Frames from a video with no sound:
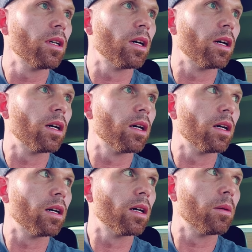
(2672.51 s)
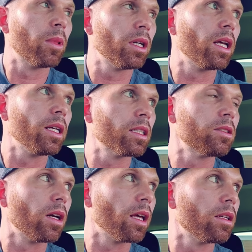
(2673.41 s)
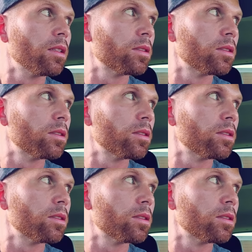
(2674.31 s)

uh, Monday, yesterday.